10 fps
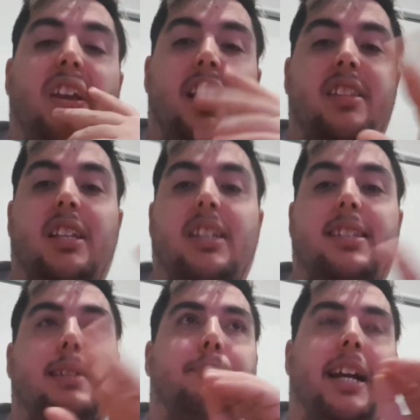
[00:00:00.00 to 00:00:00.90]
And then
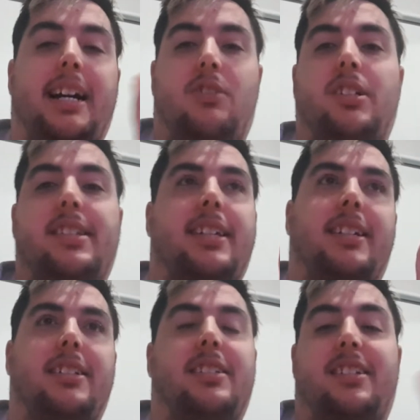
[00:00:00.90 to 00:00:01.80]
there's the power
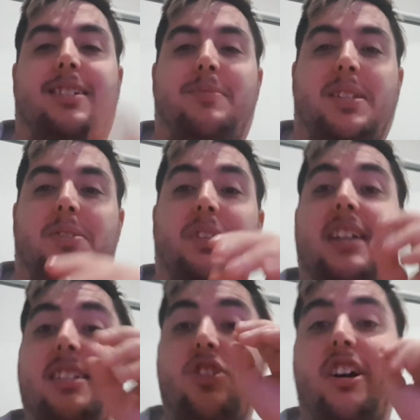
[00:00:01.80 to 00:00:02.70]
scaling that comes into it.
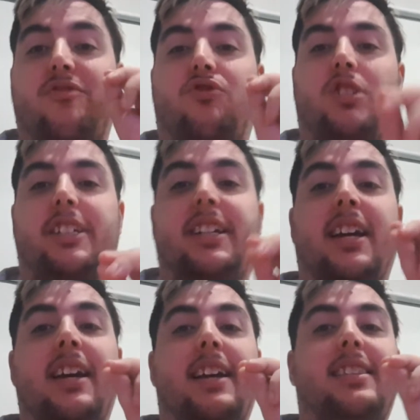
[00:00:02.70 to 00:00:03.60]
And it's ironic
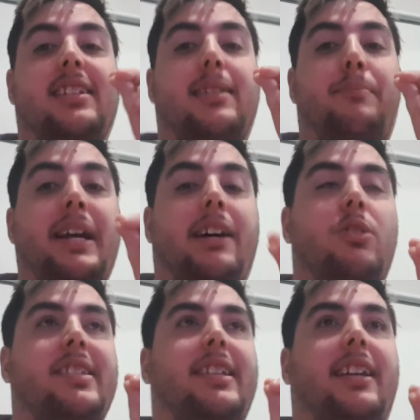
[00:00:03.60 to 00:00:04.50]
that the
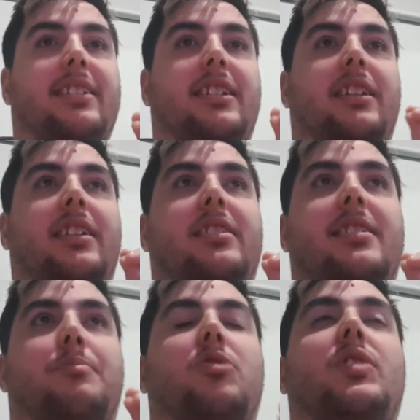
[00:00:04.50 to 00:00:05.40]
power scaling in
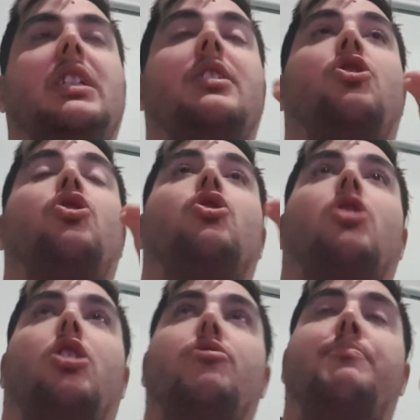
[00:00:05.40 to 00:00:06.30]
this movie is
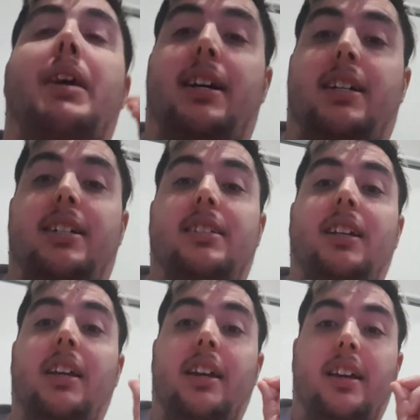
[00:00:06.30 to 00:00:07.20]
so bad,
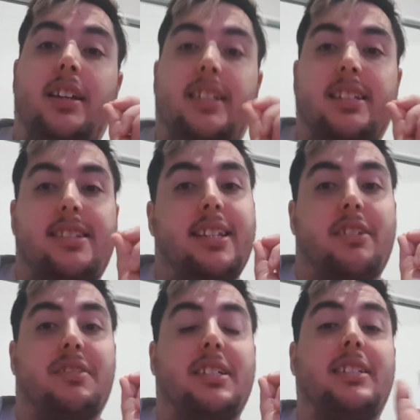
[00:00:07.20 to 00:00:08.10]

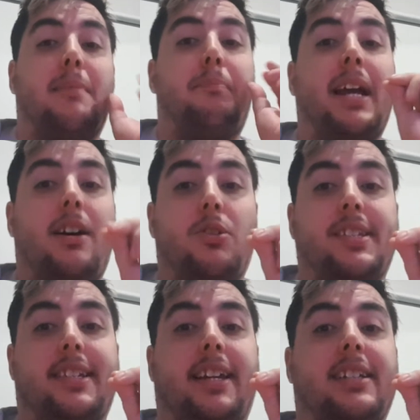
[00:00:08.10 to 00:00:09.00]
considering that power
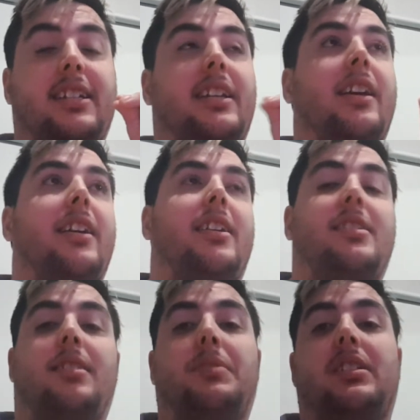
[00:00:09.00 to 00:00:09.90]
scaling
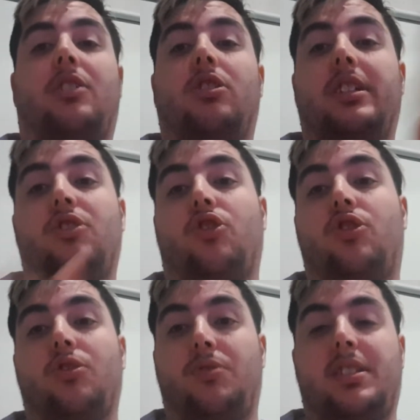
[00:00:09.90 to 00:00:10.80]
is something that got
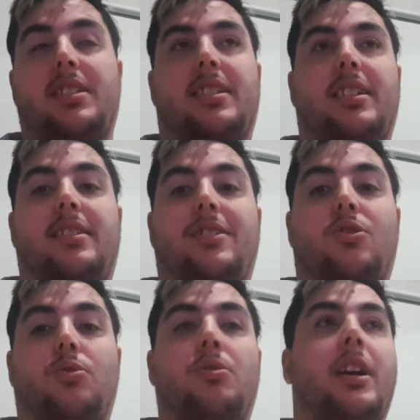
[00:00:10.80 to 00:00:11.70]
introduced in Season
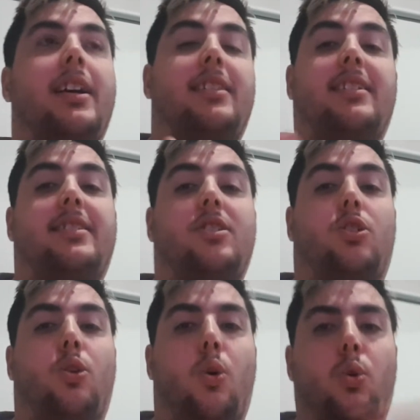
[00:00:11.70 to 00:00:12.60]
2. That's the
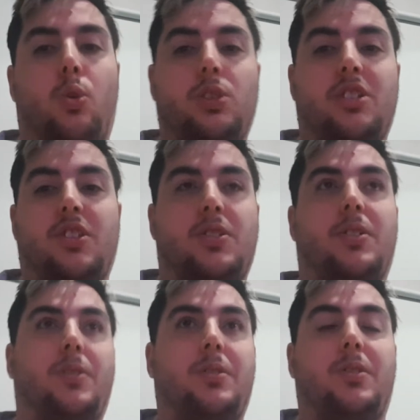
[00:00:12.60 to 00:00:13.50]

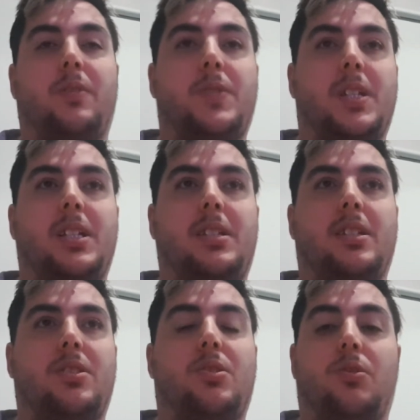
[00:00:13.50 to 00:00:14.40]
cornerstone of
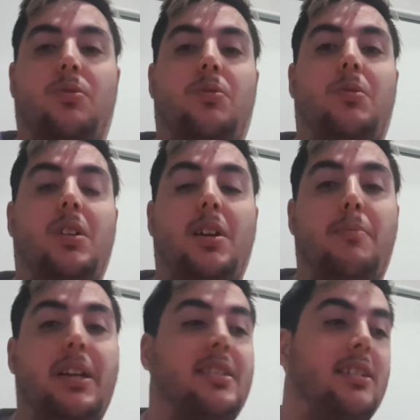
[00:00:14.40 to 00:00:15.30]
Season 2.
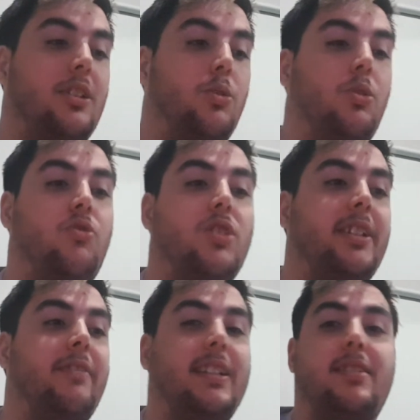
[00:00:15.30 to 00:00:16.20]
basically Hawk
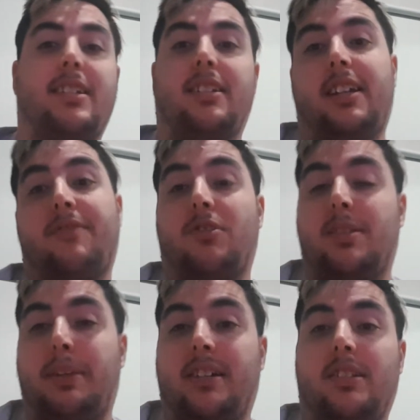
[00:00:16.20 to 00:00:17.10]
running around telling everyone's
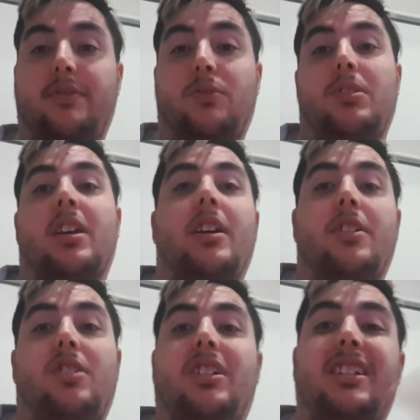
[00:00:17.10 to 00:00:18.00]
power levels,
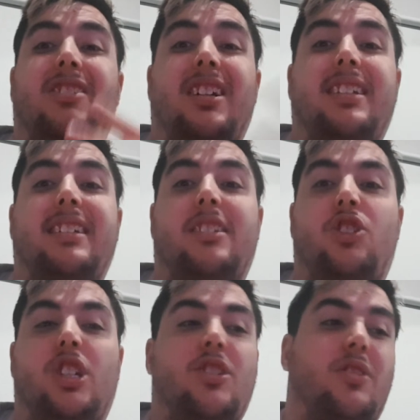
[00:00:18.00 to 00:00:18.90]
so you can kind of get the
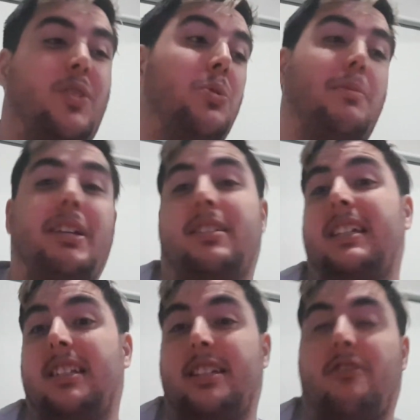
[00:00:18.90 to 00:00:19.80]
gist of who's about to
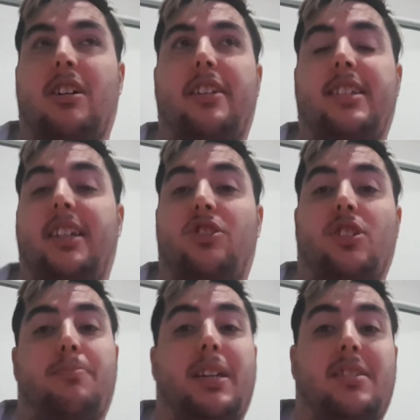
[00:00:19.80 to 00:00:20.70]
get their ass kicked
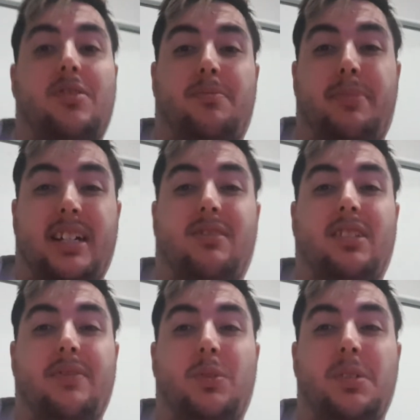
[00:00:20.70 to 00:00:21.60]
just based on power
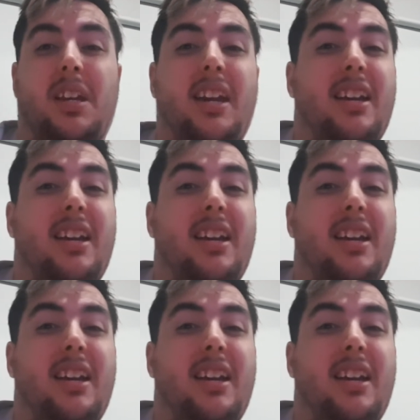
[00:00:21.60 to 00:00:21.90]
levels.